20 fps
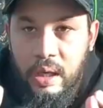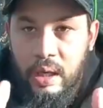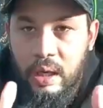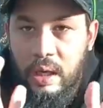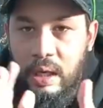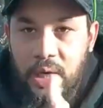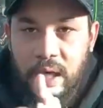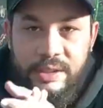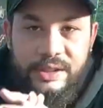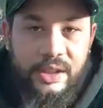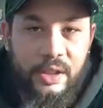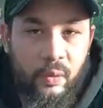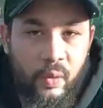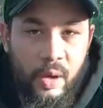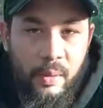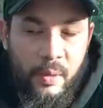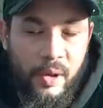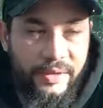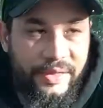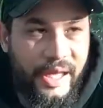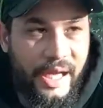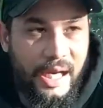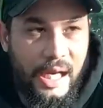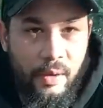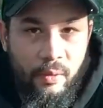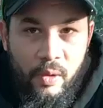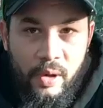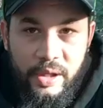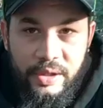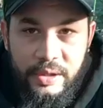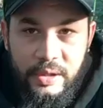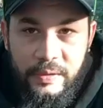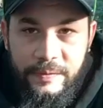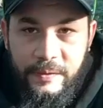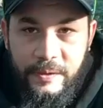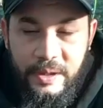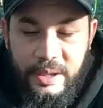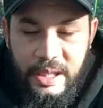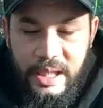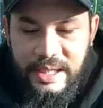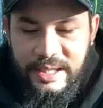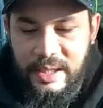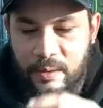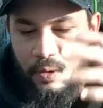Alright, so one more thing I want to do for you guys.